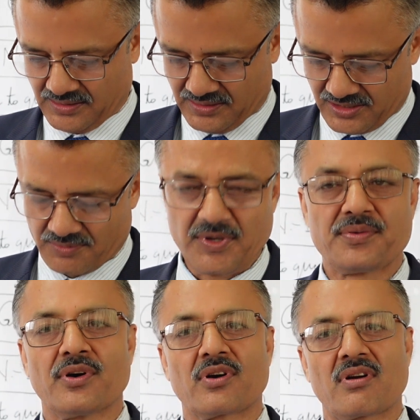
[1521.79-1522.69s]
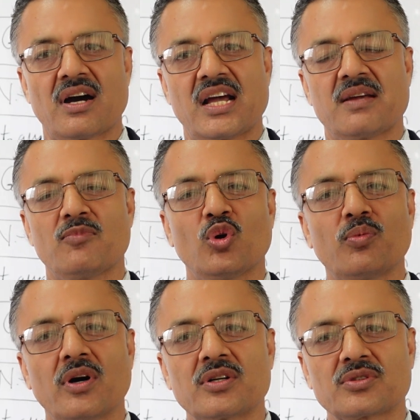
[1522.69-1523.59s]
So before I
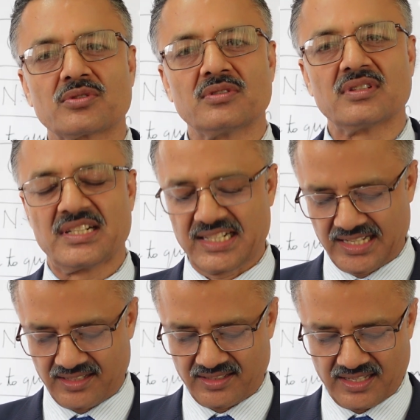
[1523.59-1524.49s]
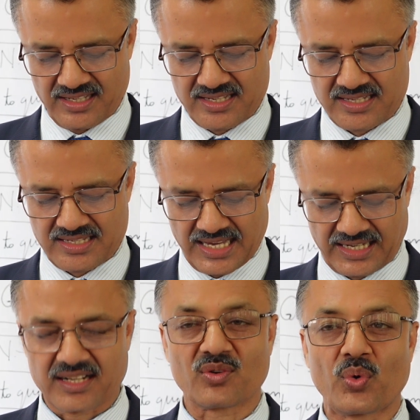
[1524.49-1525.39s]
move on to reading the
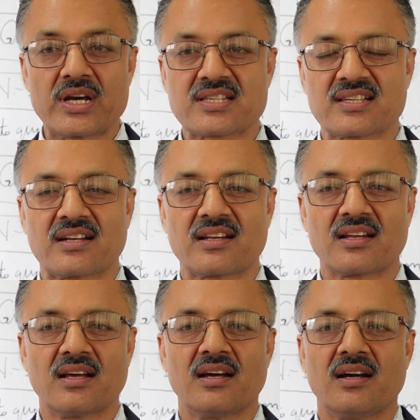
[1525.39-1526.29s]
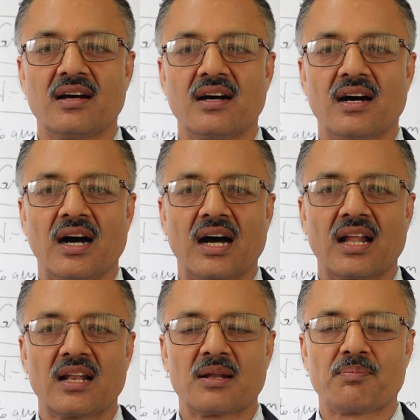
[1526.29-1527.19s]
second question,
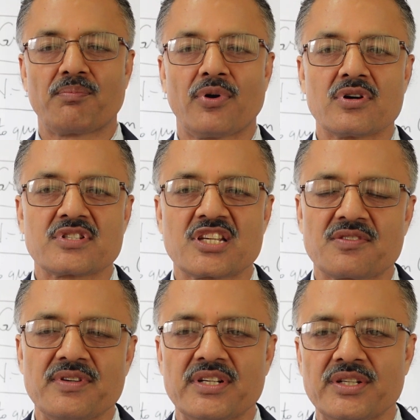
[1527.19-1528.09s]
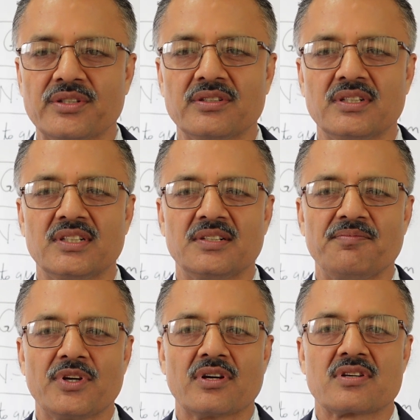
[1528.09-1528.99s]
I'll pause this video
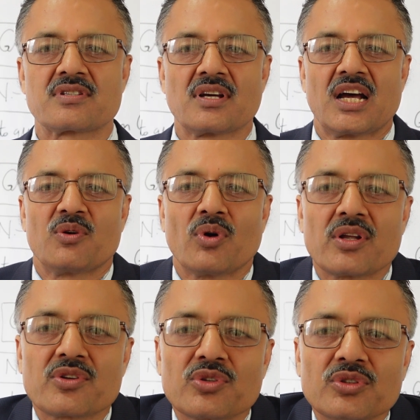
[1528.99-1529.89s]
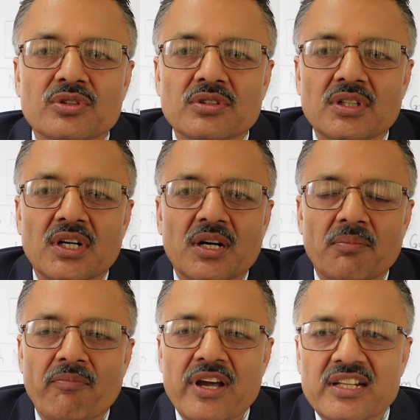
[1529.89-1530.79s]
because I want to
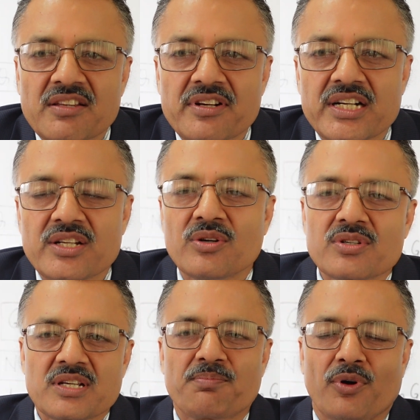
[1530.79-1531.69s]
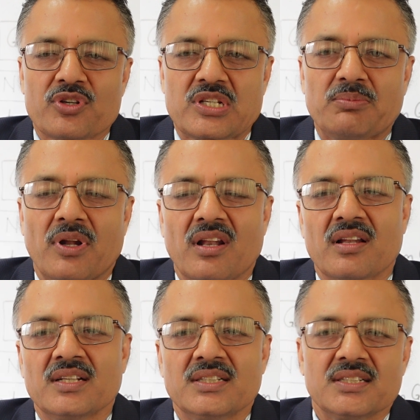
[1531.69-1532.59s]
make the videos, if
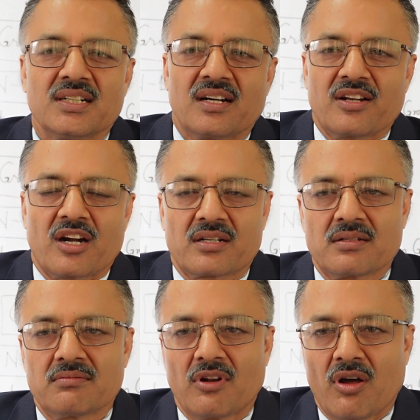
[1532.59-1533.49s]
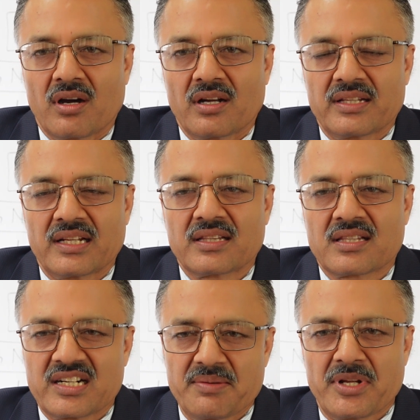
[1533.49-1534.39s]
possible, not longer than
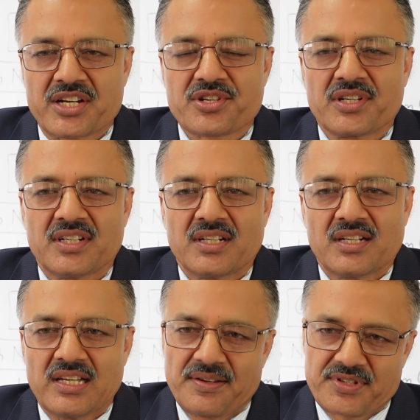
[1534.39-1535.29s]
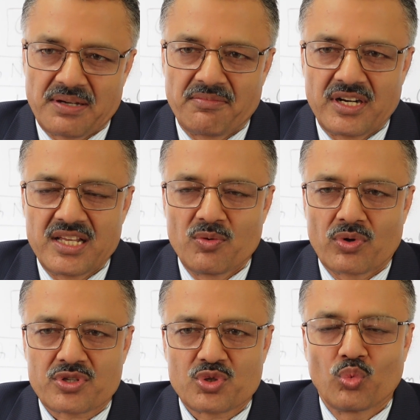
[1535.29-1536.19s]
30 minutes. If somebody
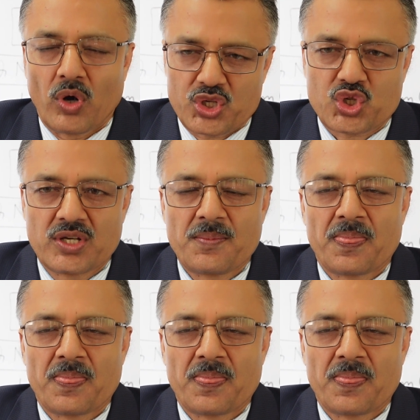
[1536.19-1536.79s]
wants to watch,